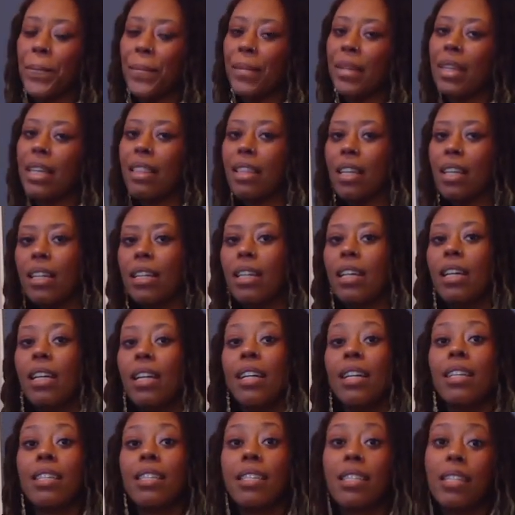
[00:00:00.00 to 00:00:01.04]
and then
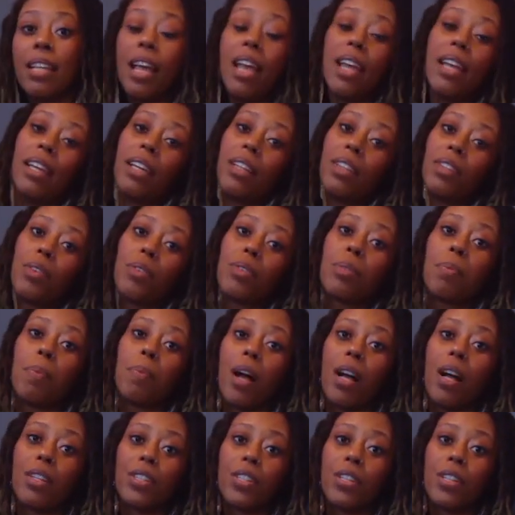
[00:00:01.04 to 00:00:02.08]
staying in those
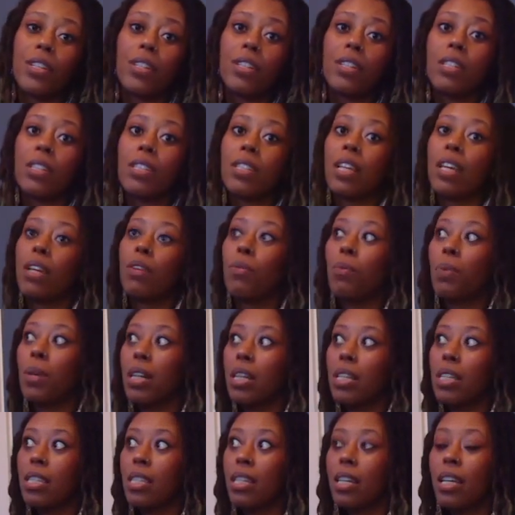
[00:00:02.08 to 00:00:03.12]
postures and
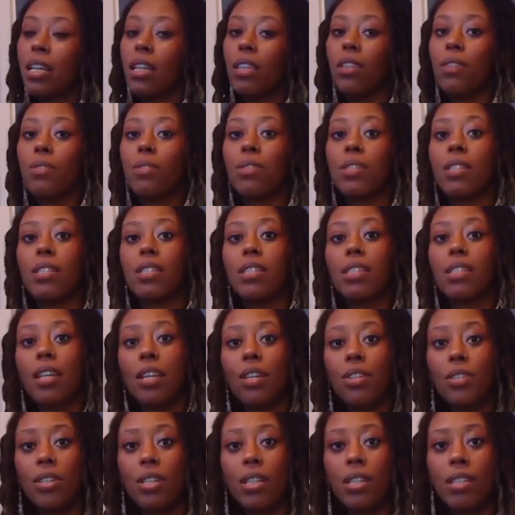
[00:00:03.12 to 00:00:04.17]
witnessing those
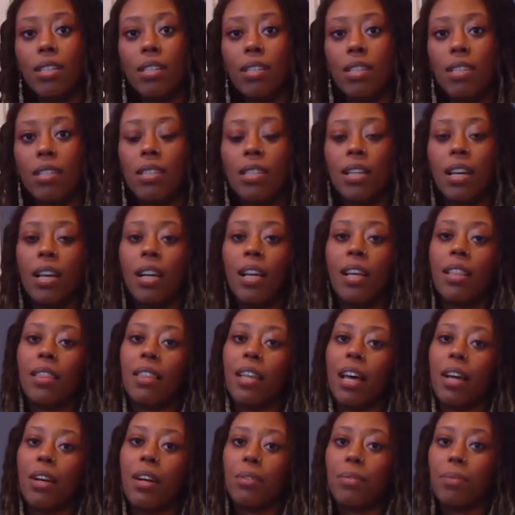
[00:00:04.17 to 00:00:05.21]
sensations
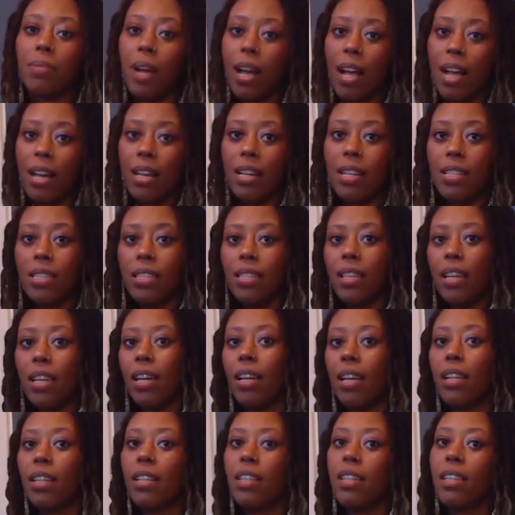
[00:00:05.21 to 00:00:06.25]
that arise
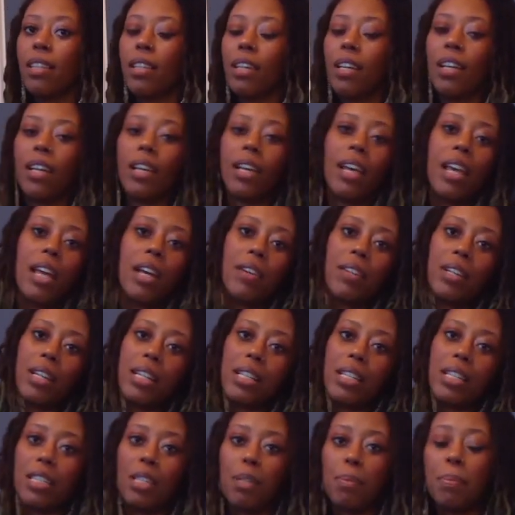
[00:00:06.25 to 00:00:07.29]
in the
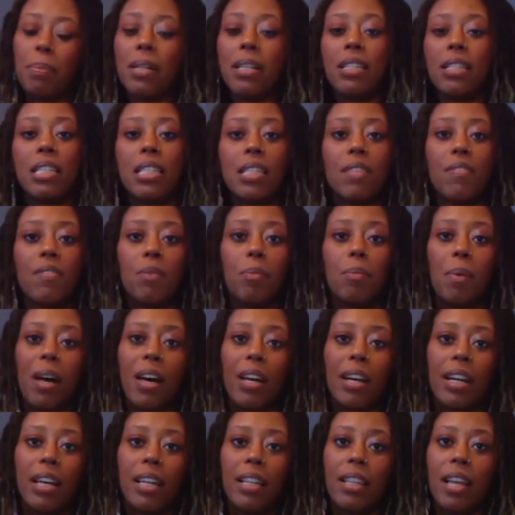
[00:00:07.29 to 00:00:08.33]
areas, the places of the
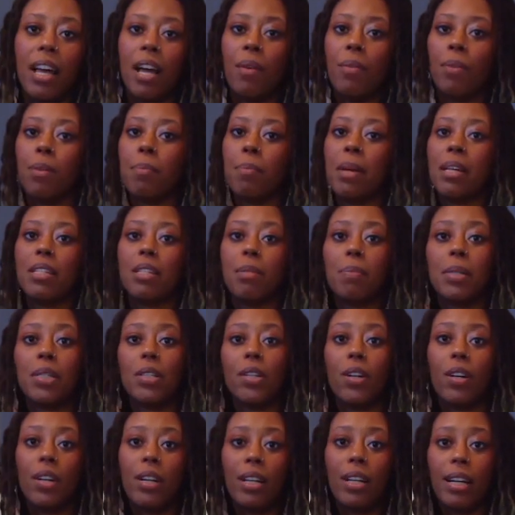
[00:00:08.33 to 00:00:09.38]
body that we're meant to be
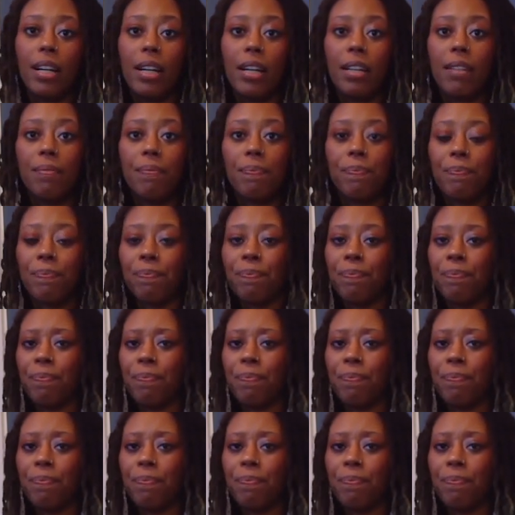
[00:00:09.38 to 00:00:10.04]
targeting.